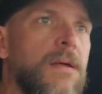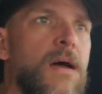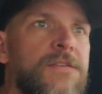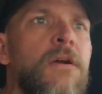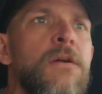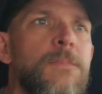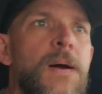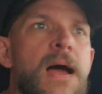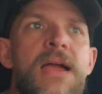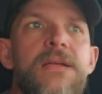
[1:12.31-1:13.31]
a
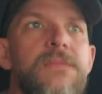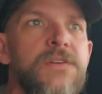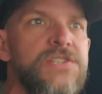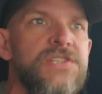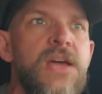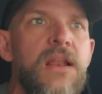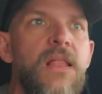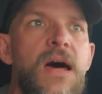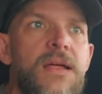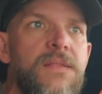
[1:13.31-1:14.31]
turnpike, there's just not a
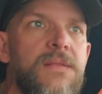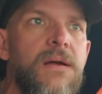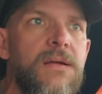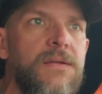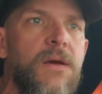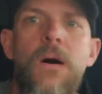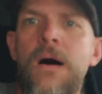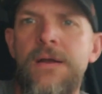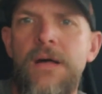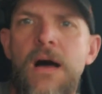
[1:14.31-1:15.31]
lot of
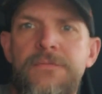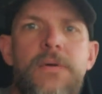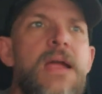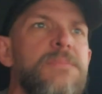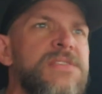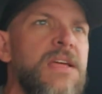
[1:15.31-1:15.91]
on and off ramps.